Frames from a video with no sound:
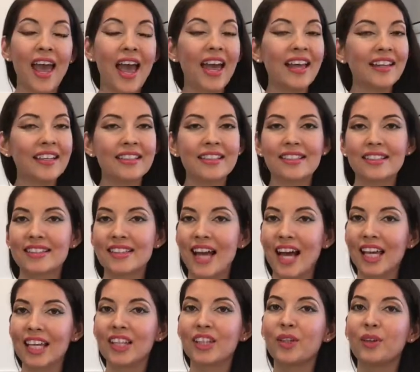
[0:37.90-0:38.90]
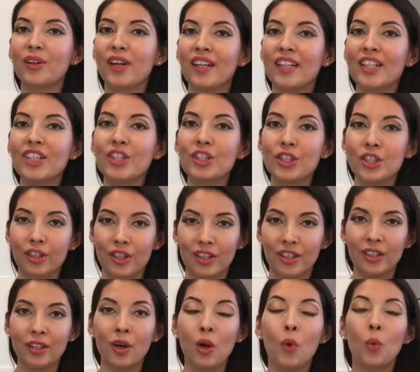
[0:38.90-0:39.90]
and it does not include any
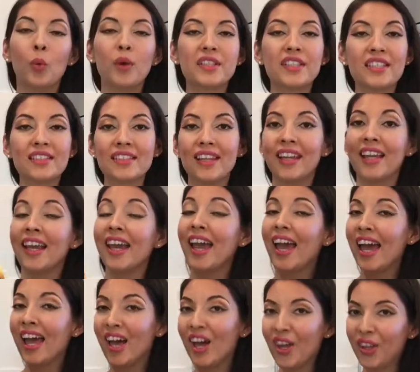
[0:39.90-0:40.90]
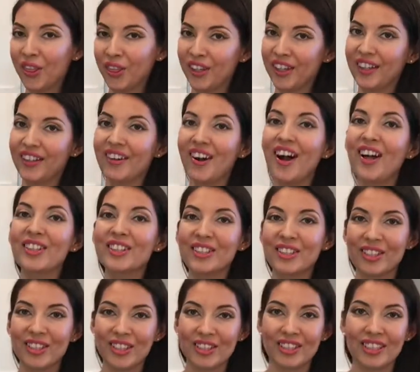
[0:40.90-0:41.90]
sugar, which is a healthier
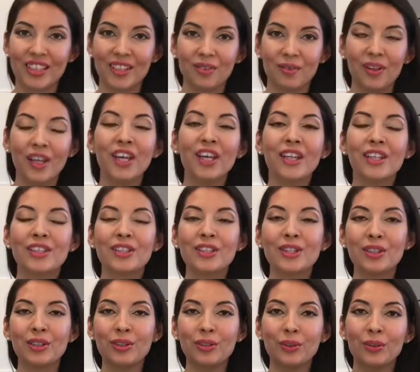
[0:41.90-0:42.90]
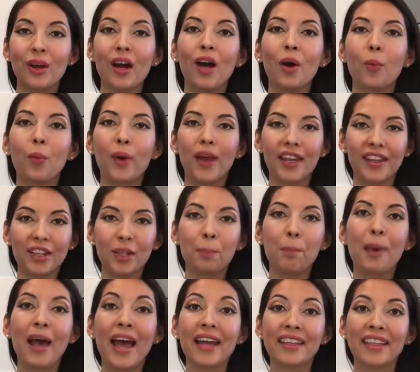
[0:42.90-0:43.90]
alternative to a regular
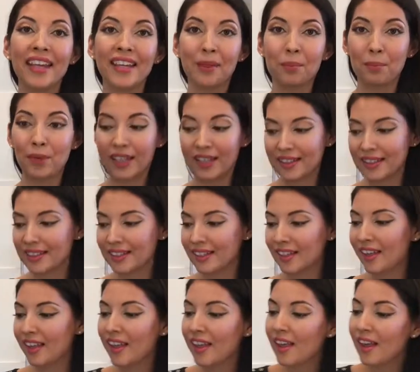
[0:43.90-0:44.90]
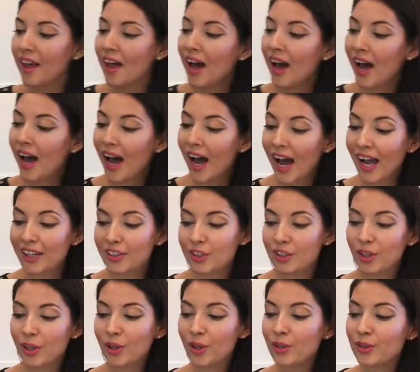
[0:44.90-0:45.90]
pancake mix. I
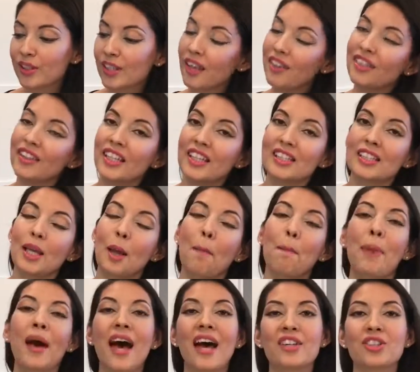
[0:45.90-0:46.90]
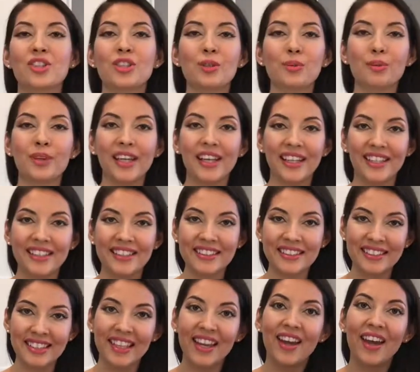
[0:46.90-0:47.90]
chose these pasture-raised
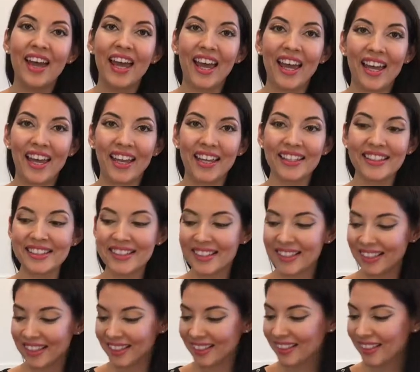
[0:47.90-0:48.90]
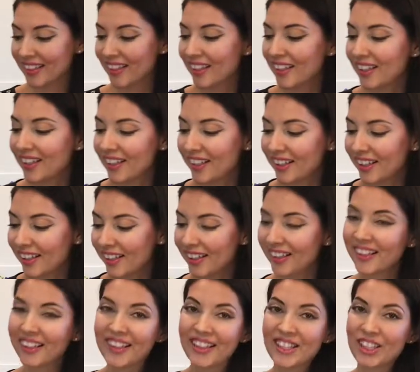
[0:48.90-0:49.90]
eggs,
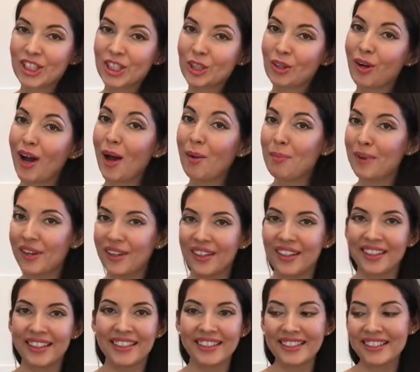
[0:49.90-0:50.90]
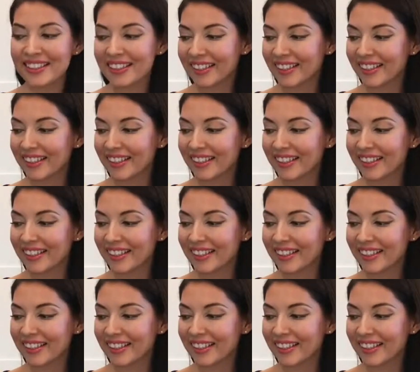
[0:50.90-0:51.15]
strawberries,